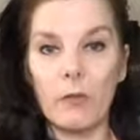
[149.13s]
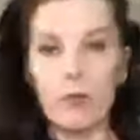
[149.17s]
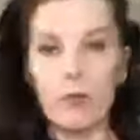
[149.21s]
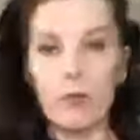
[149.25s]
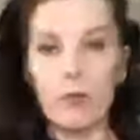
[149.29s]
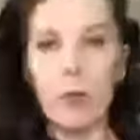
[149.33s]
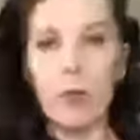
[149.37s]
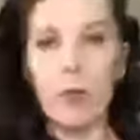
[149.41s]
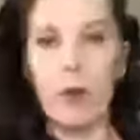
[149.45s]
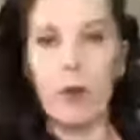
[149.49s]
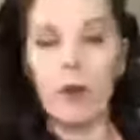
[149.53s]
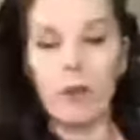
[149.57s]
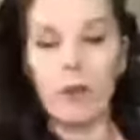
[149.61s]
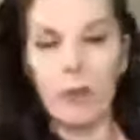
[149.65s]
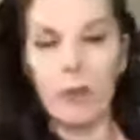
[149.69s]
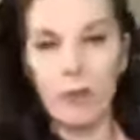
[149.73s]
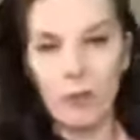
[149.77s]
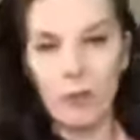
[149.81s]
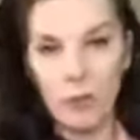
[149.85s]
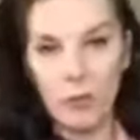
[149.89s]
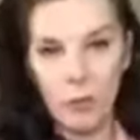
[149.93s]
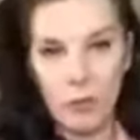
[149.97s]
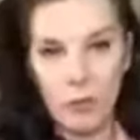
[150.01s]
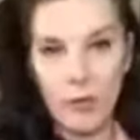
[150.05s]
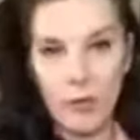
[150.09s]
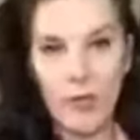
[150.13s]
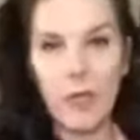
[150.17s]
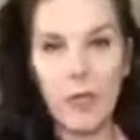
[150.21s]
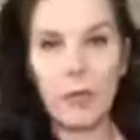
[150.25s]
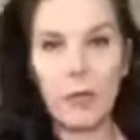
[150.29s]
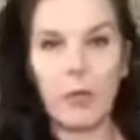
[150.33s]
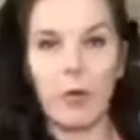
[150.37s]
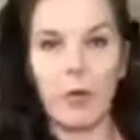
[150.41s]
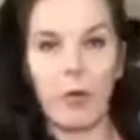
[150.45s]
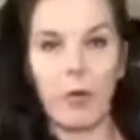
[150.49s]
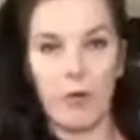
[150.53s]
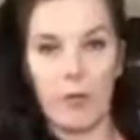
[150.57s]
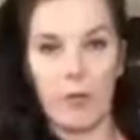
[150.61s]
You want three
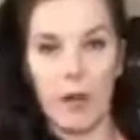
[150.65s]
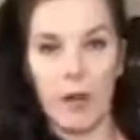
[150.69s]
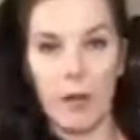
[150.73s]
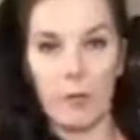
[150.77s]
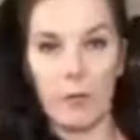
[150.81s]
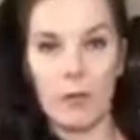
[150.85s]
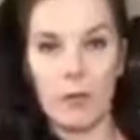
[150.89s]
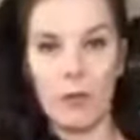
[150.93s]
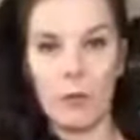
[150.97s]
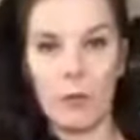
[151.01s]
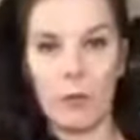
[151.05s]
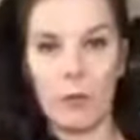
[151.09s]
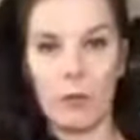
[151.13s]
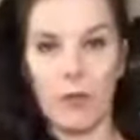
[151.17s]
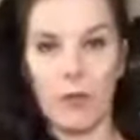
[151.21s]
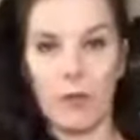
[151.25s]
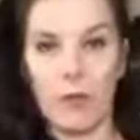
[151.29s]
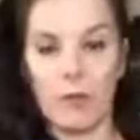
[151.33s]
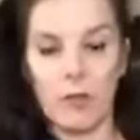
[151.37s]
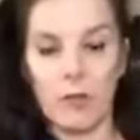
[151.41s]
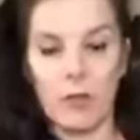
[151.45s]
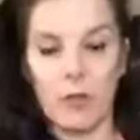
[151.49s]
programs sold out.